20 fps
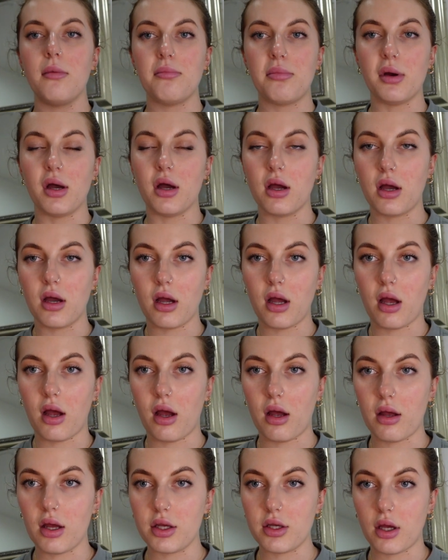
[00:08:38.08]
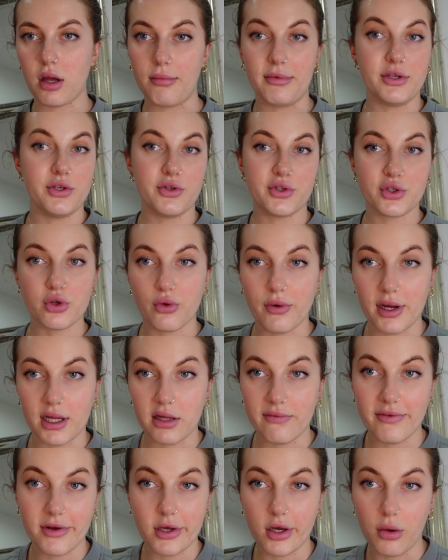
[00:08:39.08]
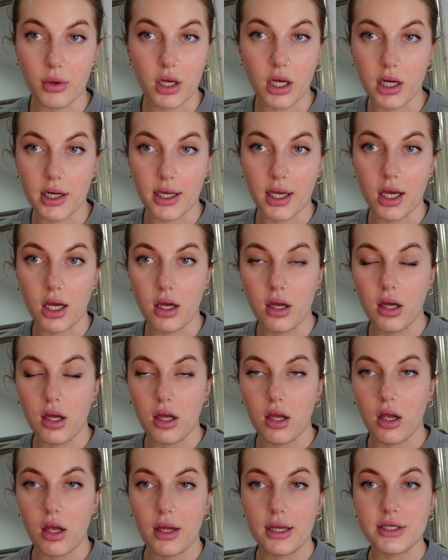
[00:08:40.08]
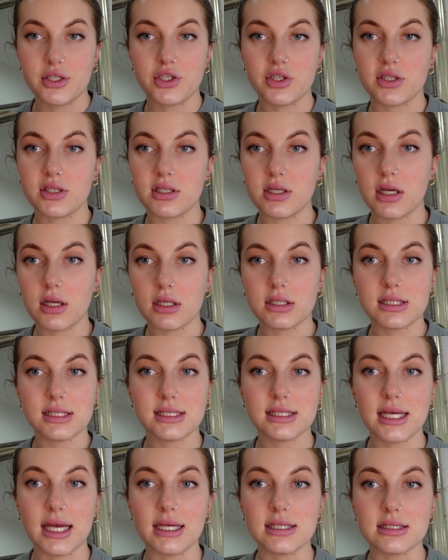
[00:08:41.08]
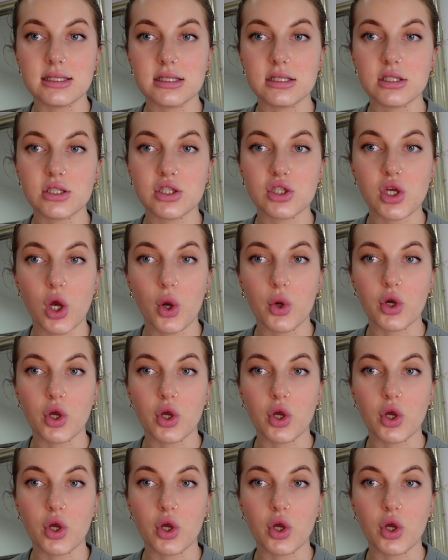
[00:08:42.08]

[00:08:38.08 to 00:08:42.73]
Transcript: But I mean, you saw it in the video earlier. It just sits so